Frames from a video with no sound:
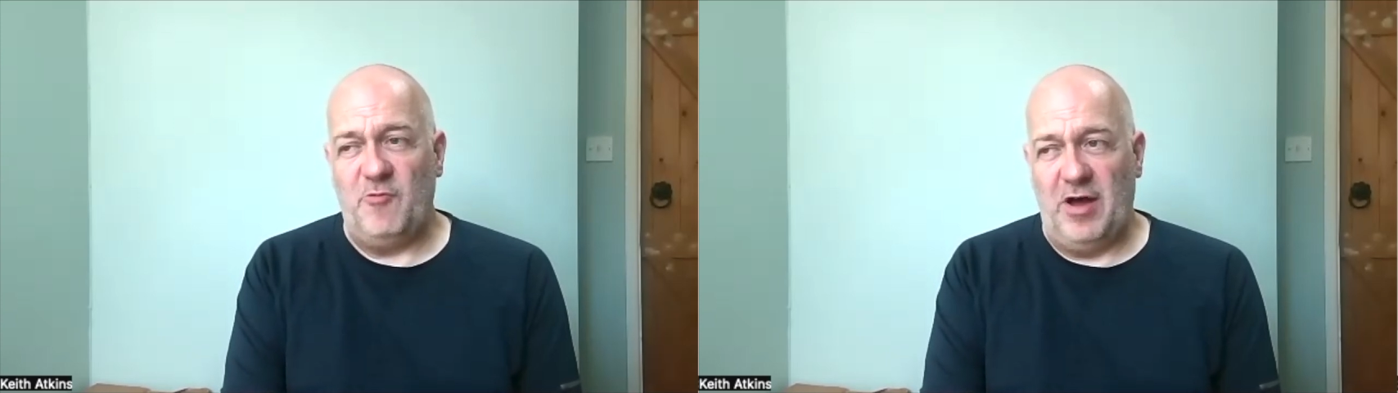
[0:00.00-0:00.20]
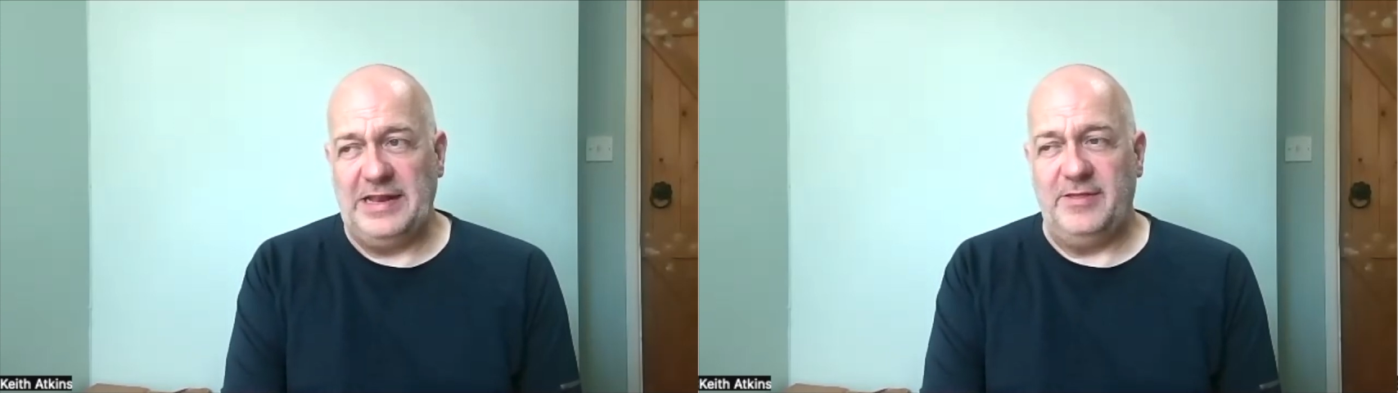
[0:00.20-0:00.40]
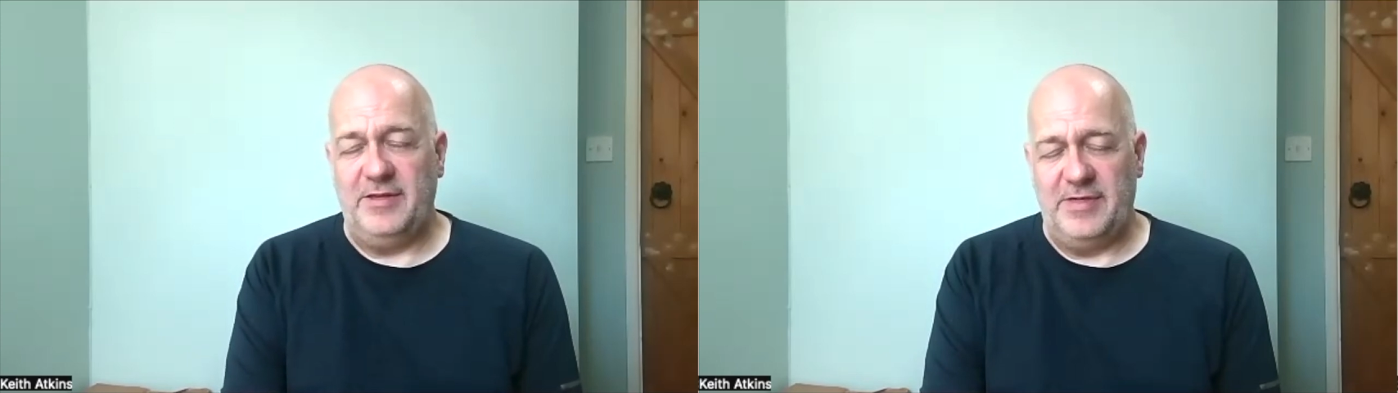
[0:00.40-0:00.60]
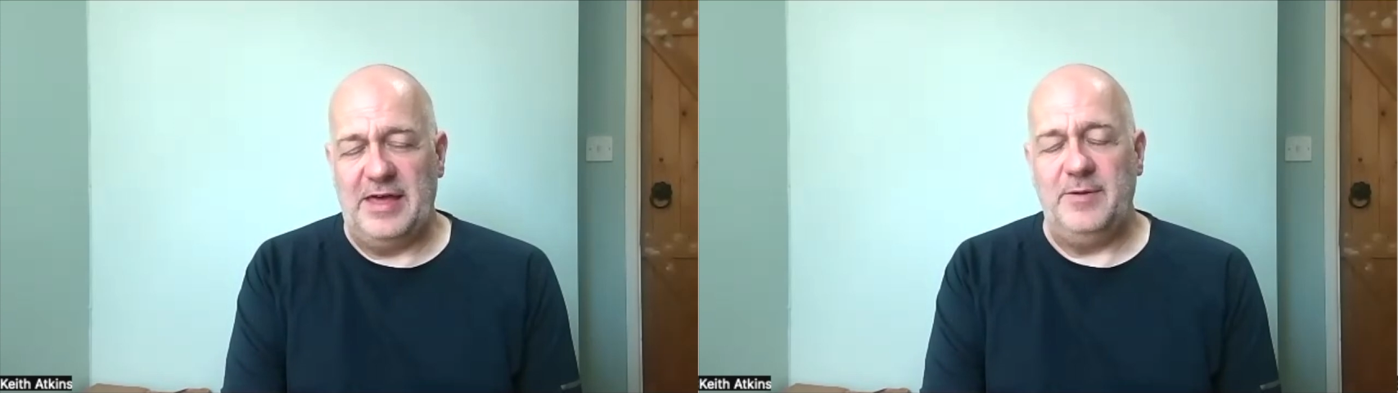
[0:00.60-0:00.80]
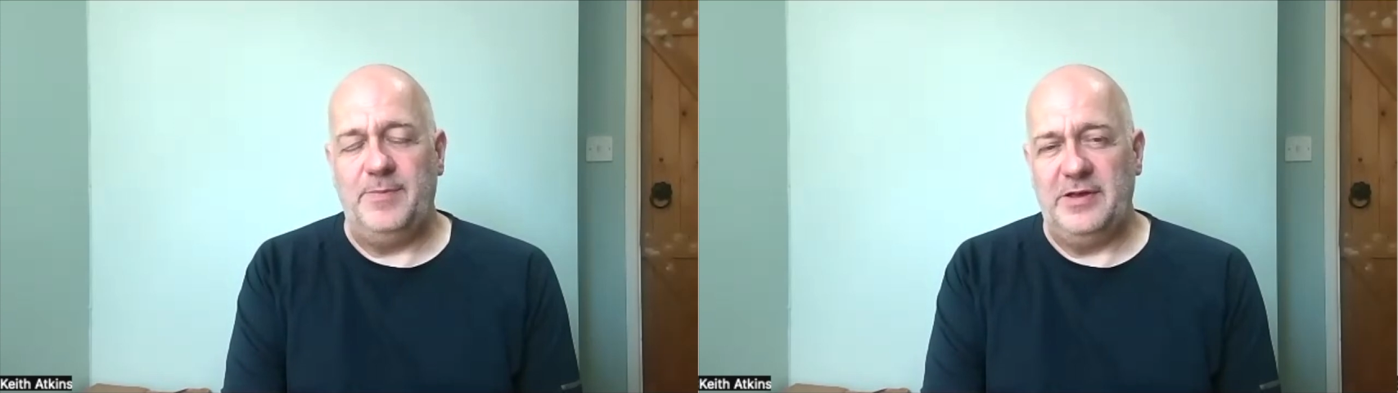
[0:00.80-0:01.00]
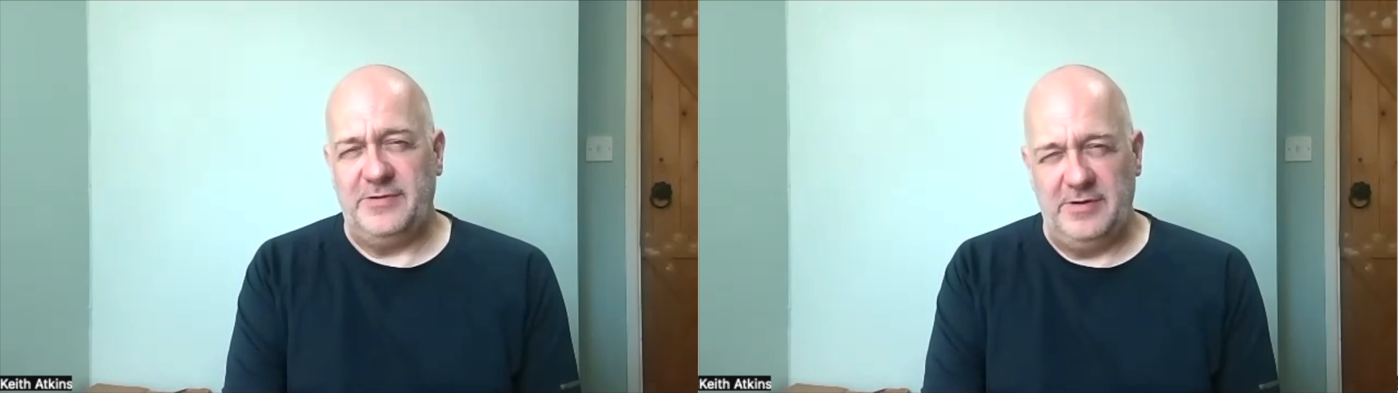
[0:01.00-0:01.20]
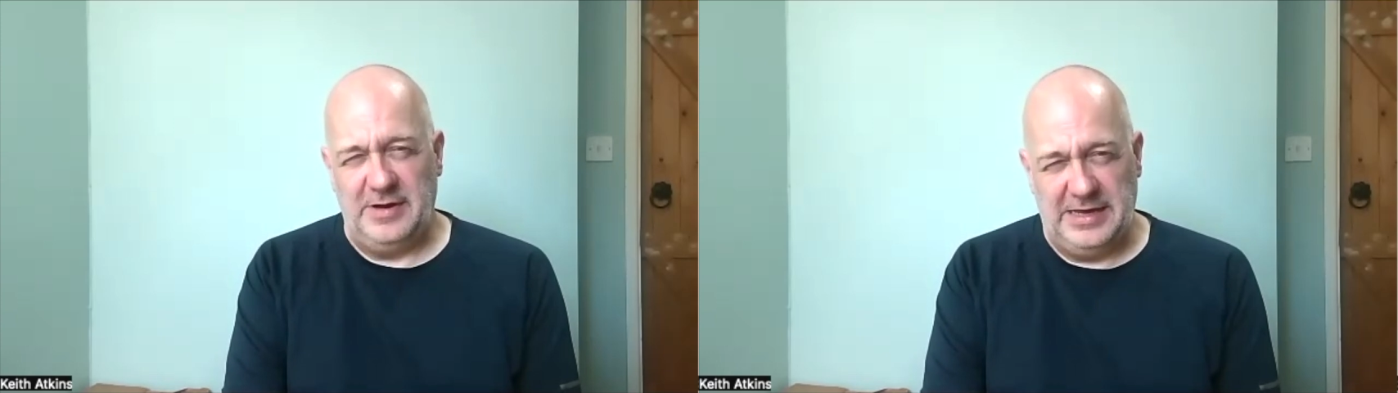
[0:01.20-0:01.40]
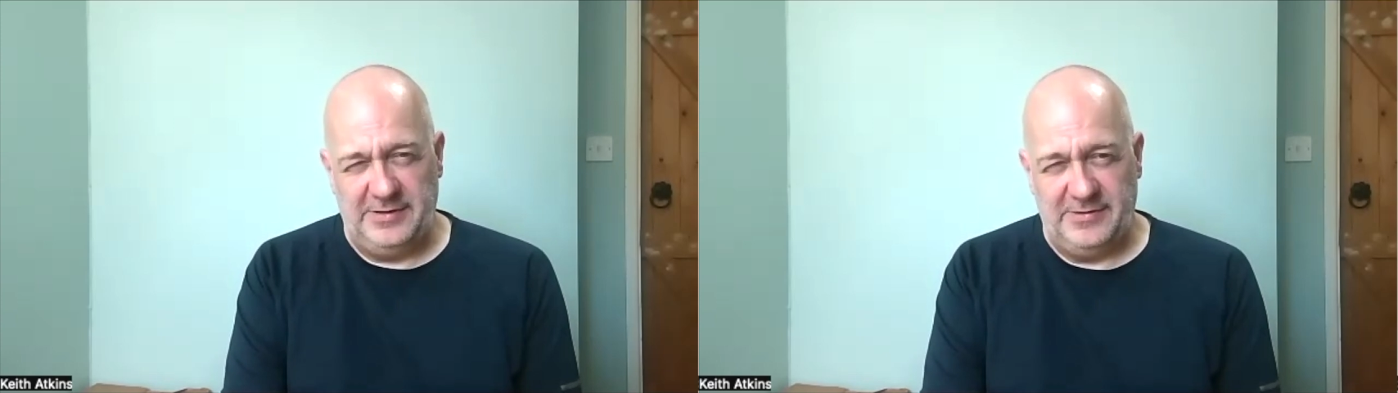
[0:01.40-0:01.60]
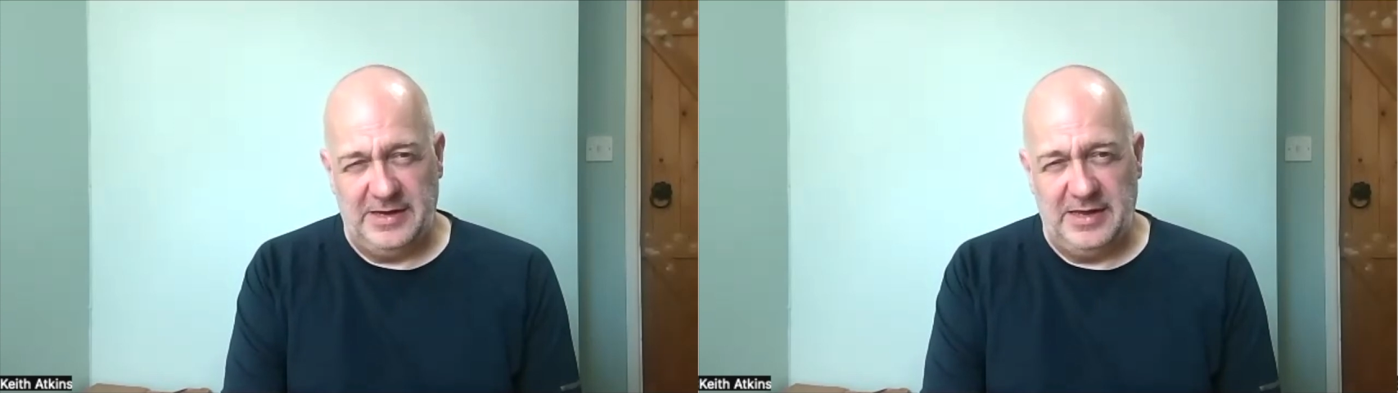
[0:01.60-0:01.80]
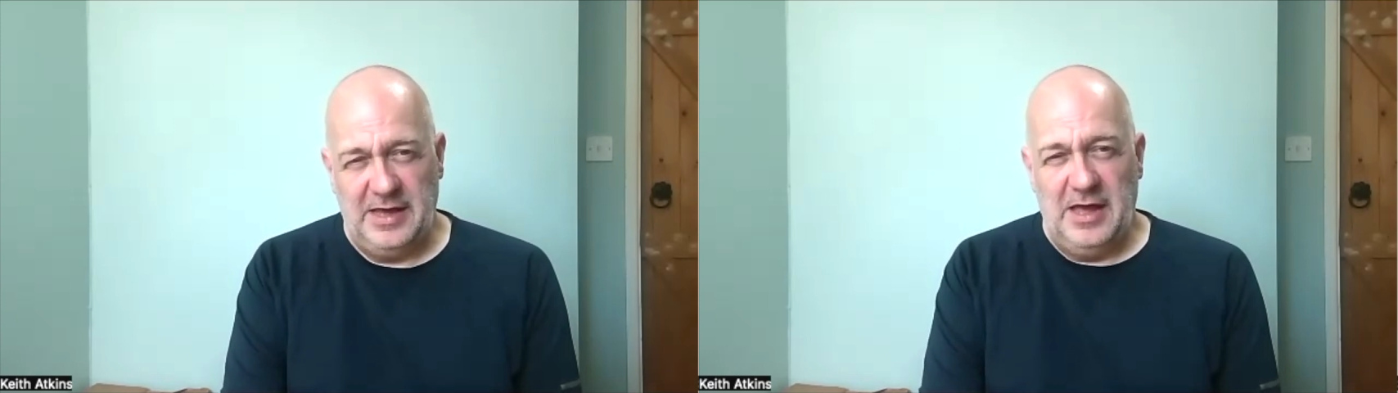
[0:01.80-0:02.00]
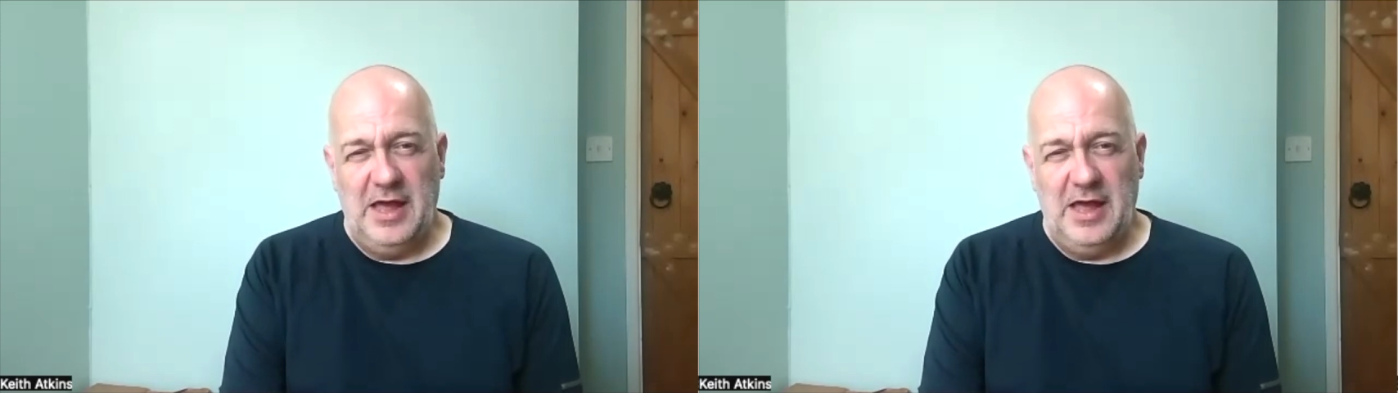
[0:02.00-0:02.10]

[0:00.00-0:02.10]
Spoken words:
right that they're the person who leads it.